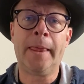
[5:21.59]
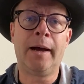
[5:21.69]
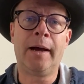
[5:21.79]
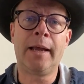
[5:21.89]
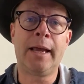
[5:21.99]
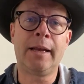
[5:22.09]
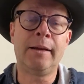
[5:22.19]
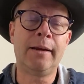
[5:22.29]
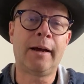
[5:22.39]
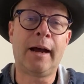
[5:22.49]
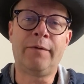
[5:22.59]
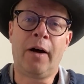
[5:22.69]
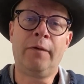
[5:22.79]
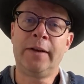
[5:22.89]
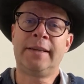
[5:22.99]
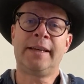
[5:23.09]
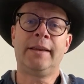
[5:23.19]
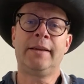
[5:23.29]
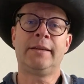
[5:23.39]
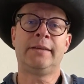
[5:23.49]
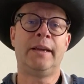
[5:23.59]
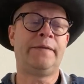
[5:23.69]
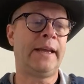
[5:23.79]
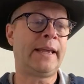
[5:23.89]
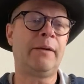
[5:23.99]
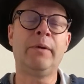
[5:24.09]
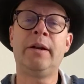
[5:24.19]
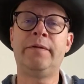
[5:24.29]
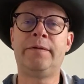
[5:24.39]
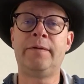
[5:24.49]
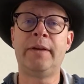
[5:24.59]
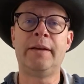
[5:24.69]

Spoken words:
And I've often said this, if I get rid of